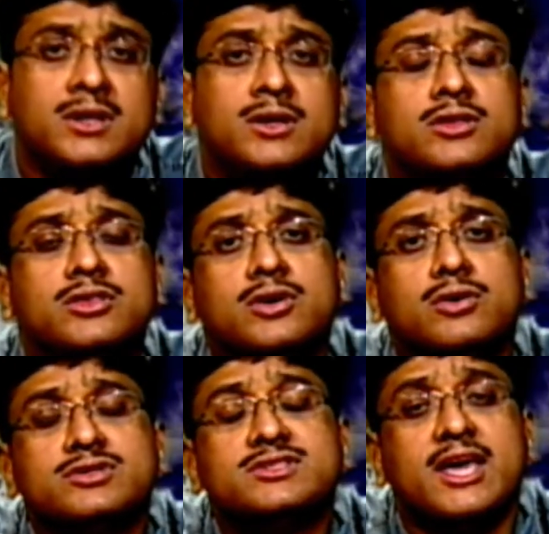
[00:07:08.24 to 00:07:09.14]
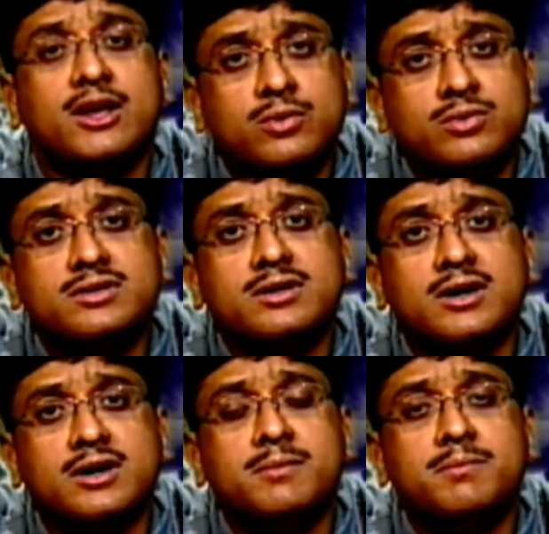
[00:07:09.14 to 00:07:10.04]
the cyclone
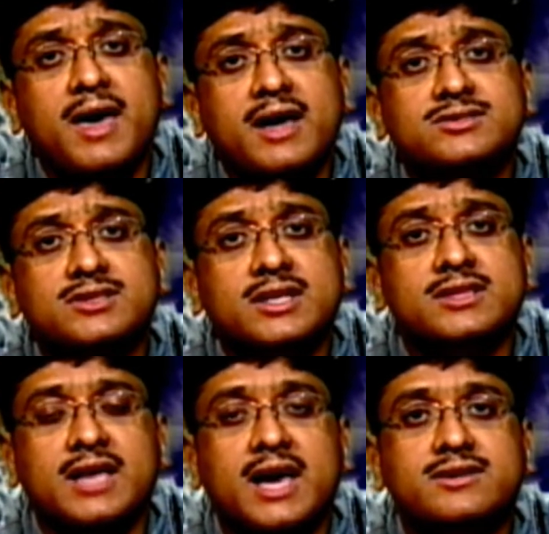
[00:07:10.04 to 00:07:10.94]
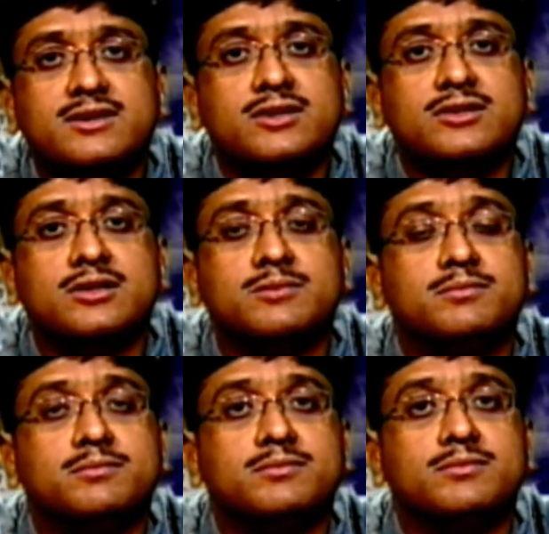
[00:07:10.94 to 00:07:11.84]
impacts, that the
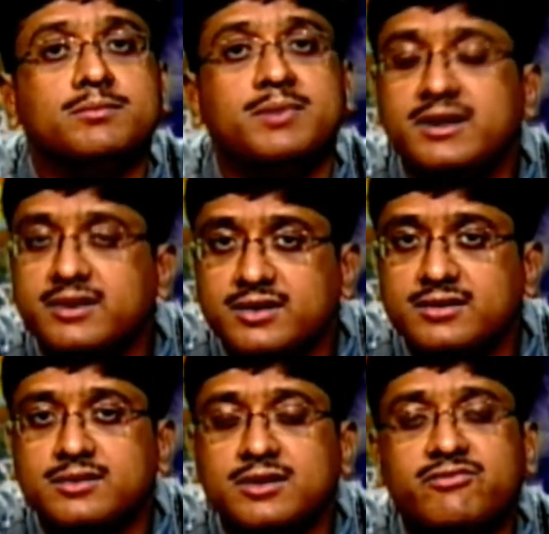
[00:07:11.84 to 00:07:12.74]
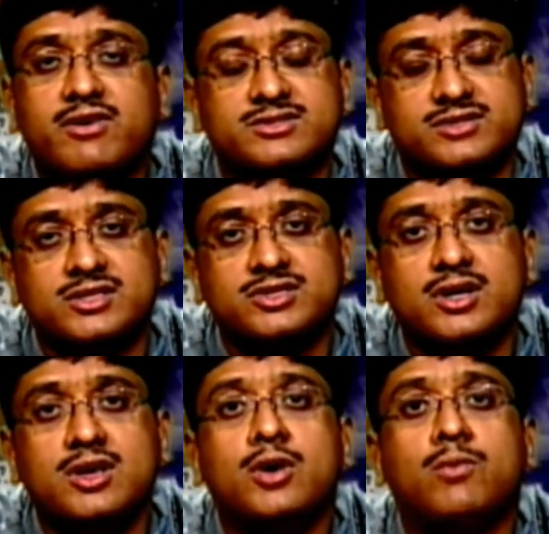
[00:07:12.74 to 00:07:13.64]
built infrastructure
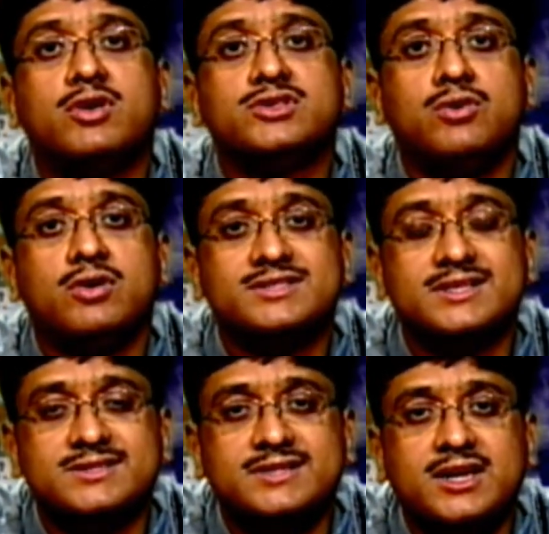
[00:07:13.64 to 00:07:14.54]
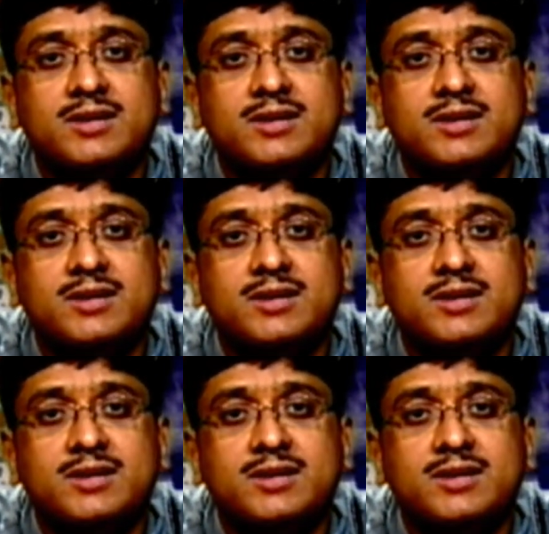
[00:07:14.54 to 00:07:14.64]
was not sustained.